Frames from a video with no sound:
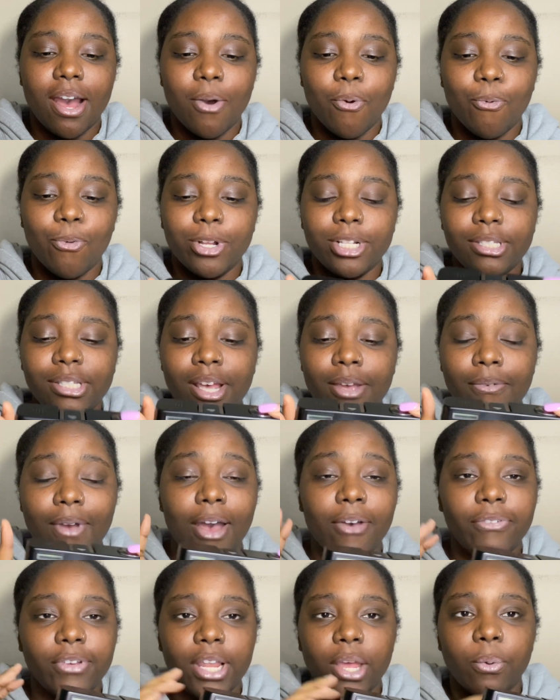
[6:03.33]

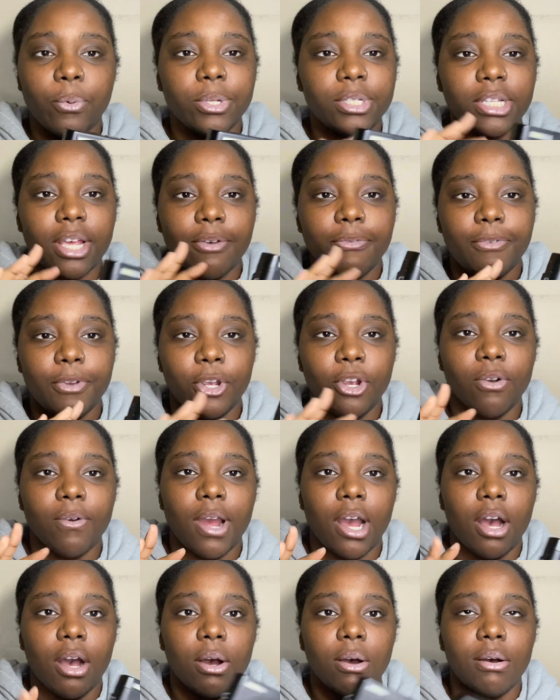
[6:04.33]
I feel like once I figure
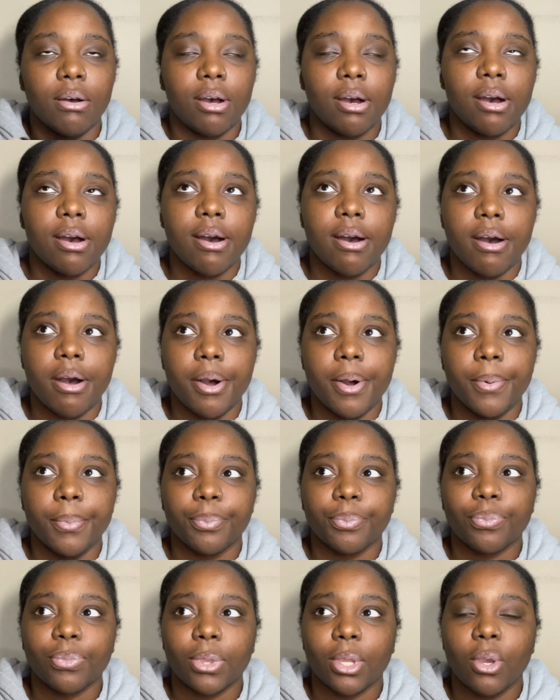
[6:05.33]
out
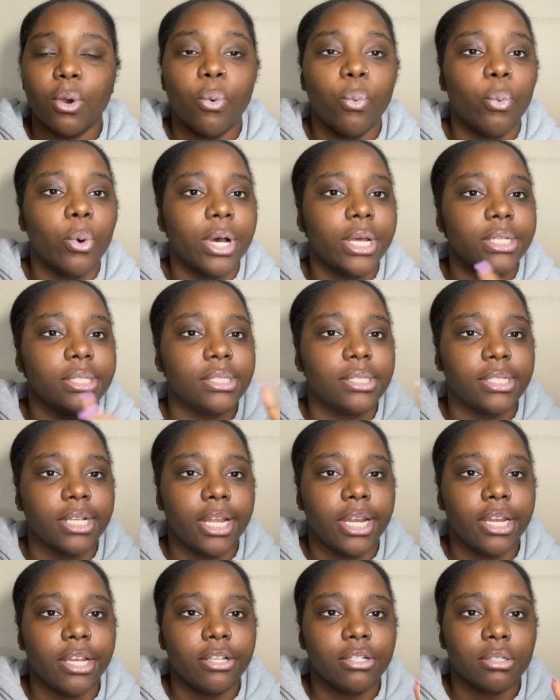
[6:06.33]
what
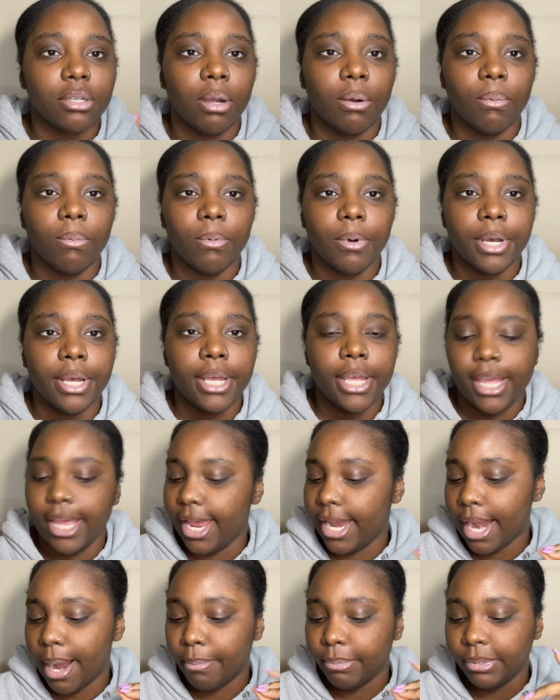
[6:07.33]
settings are what,
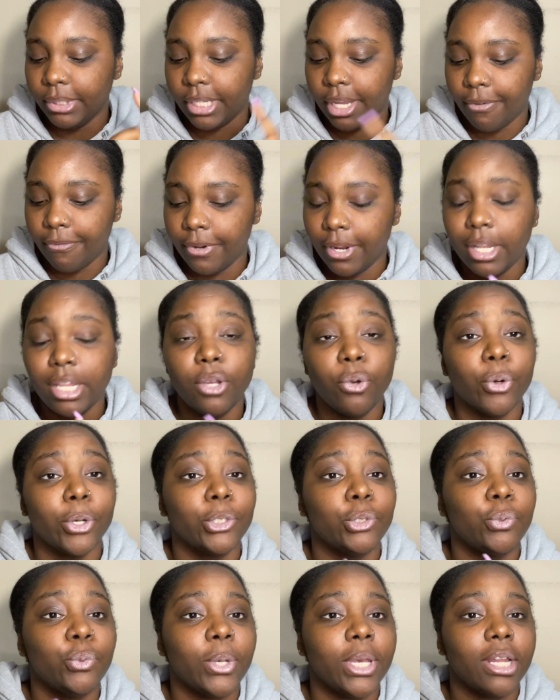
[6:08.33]
and I'm definitely going
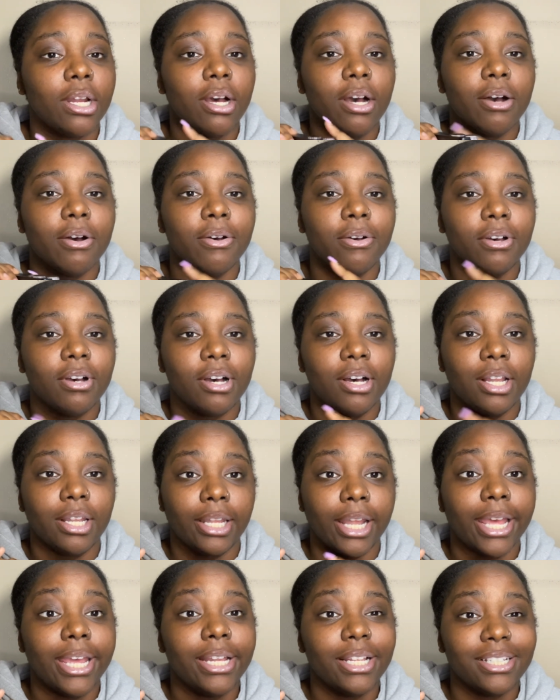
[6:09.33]
to get a
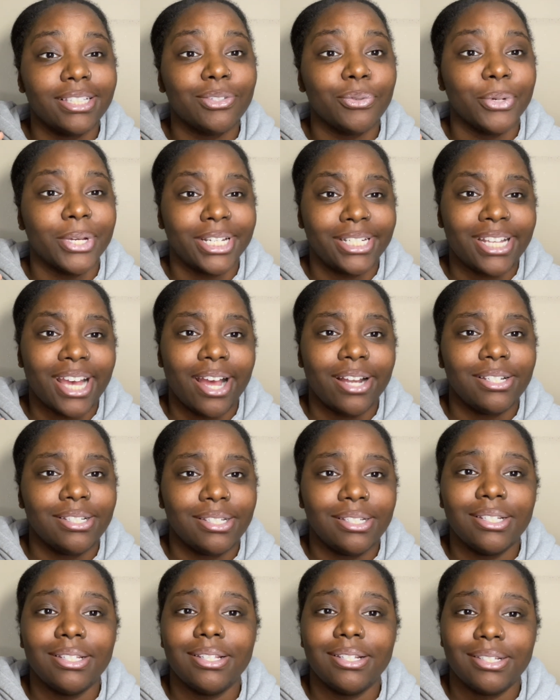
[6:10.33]
light to attach
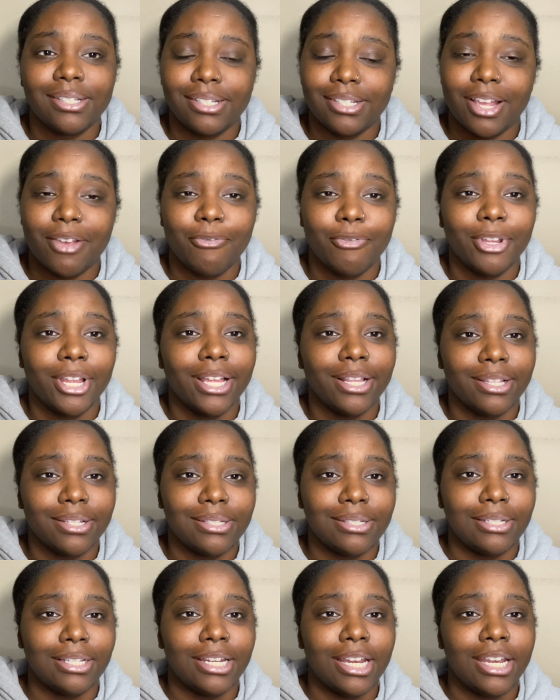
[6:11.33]
to this because I feel like this
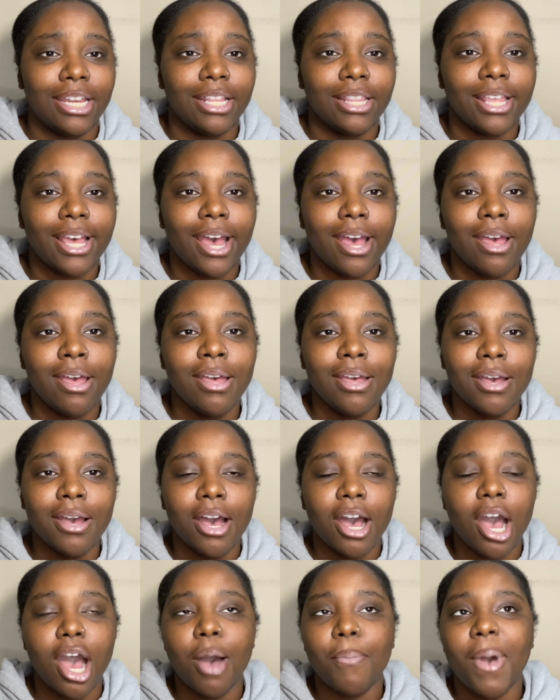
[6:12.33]
is gonna need that.
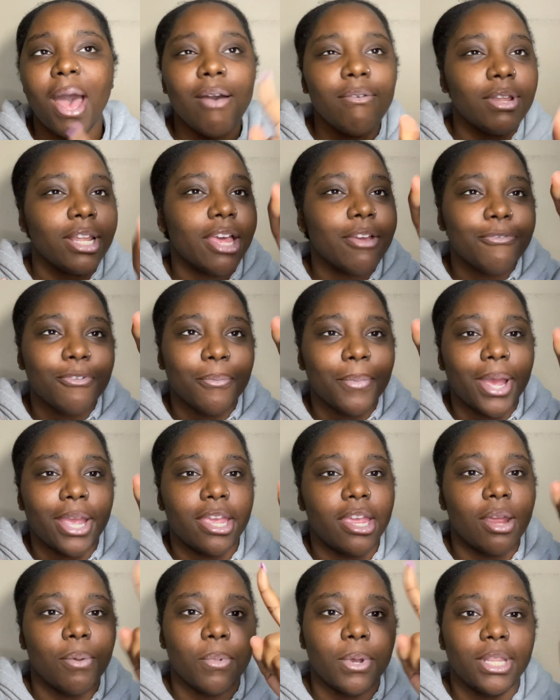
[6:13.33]
I have a light for my
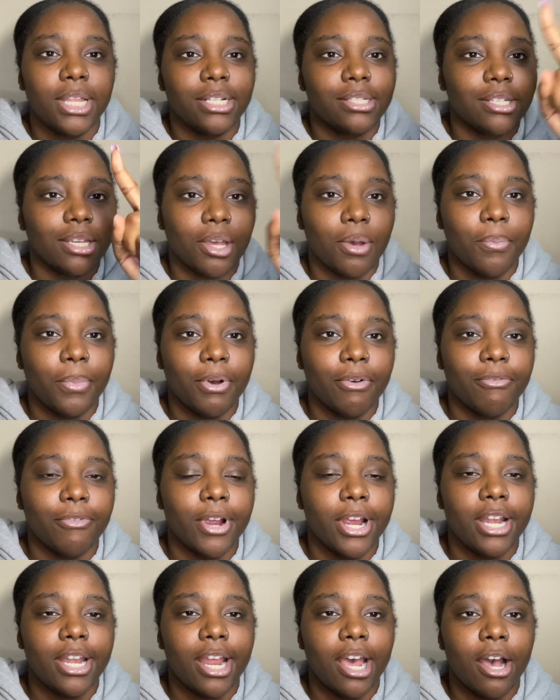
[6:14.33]
camera that's like above
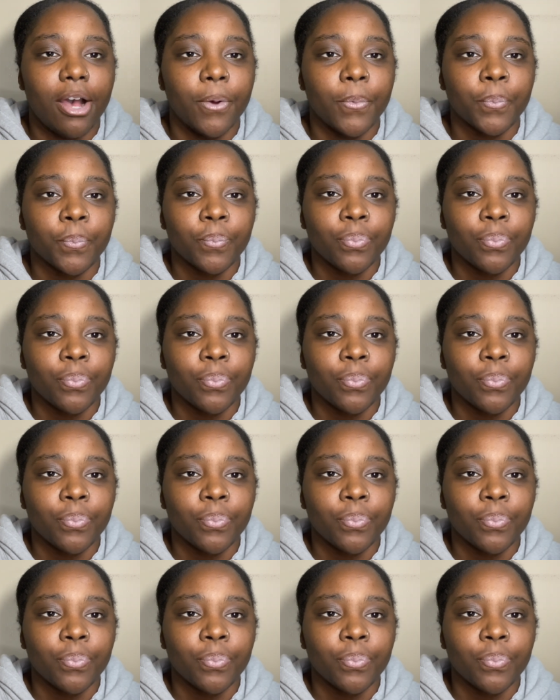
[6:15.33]
right now.